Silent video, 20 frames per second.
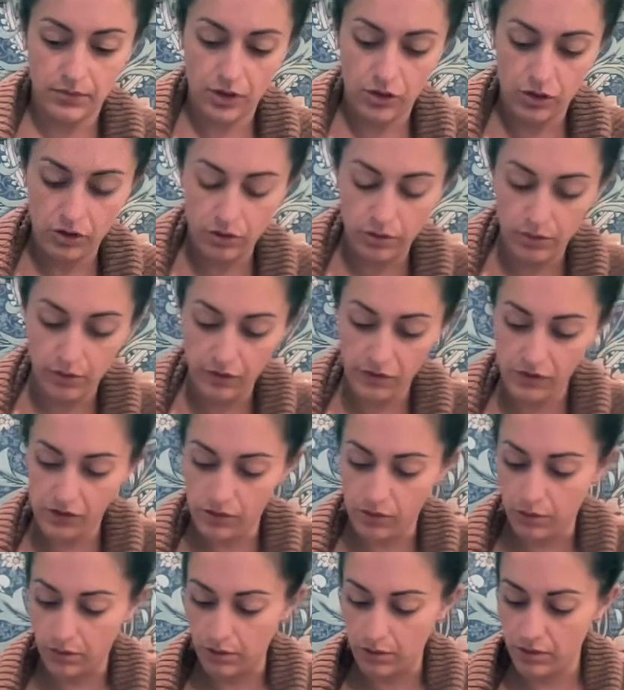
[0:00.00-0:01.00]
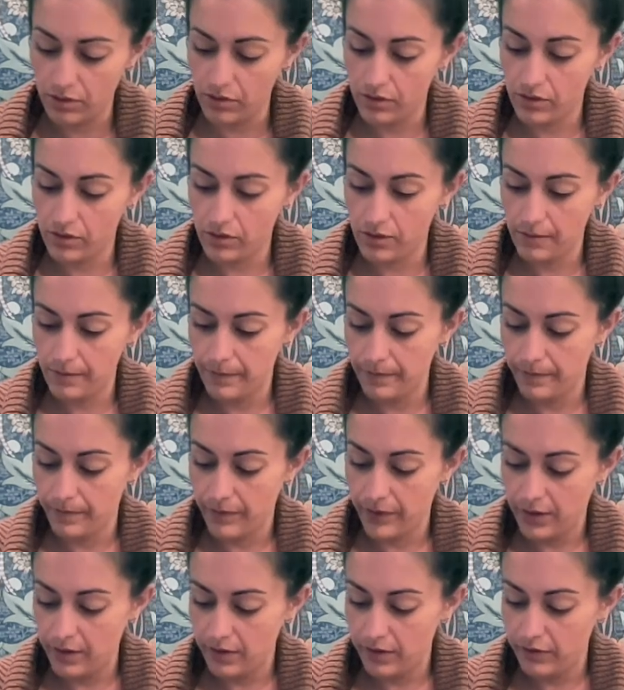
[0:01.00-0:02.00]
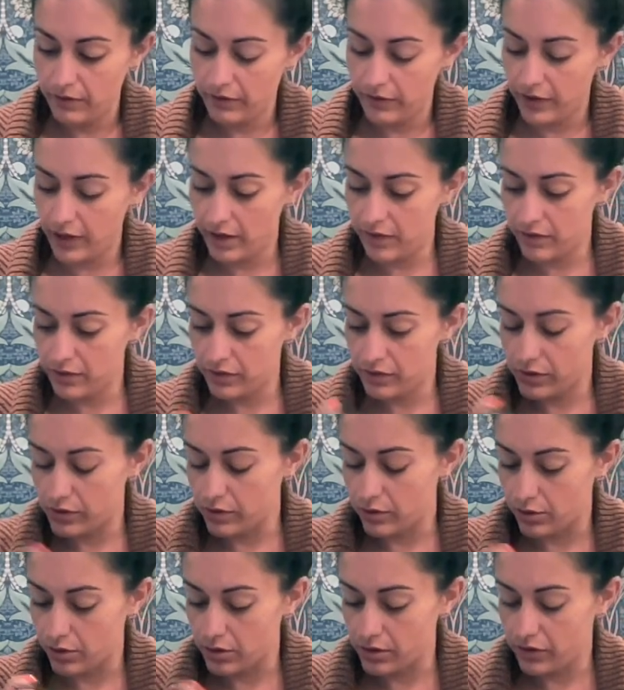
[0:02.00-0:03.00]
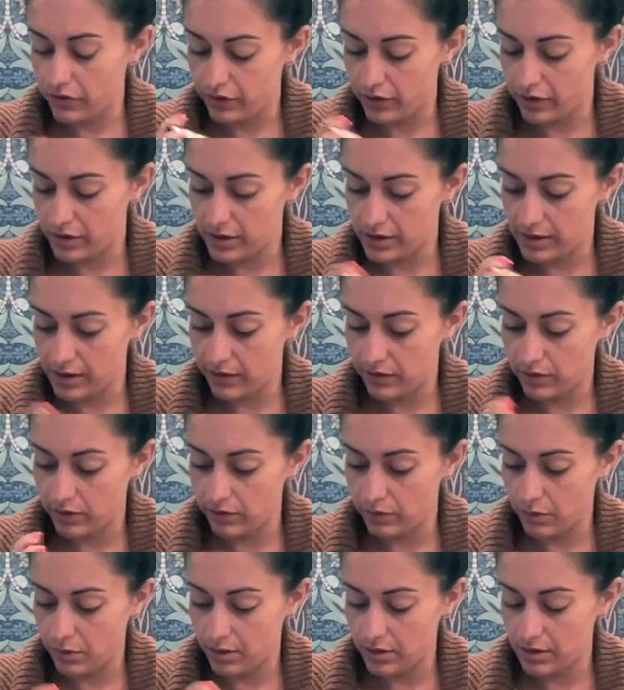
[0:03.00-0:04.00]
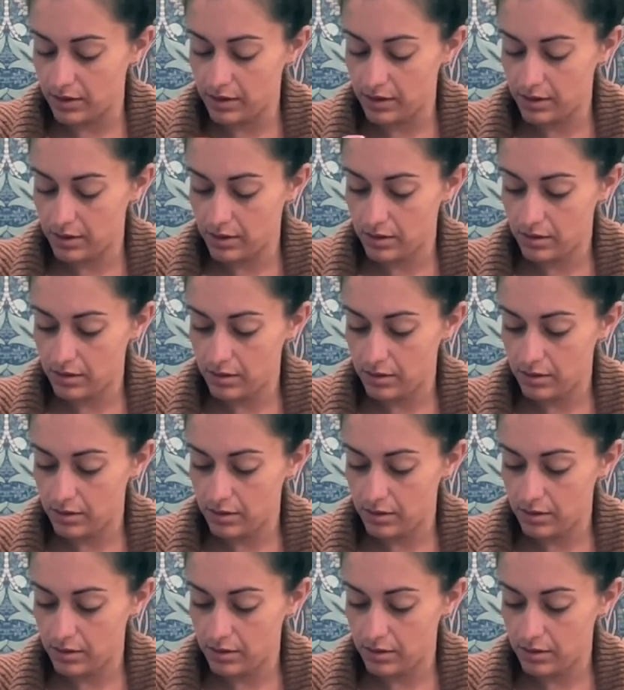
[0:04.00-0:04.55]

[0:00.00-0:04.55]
Two of Swords, 5 of Swords for the 7 of Wands,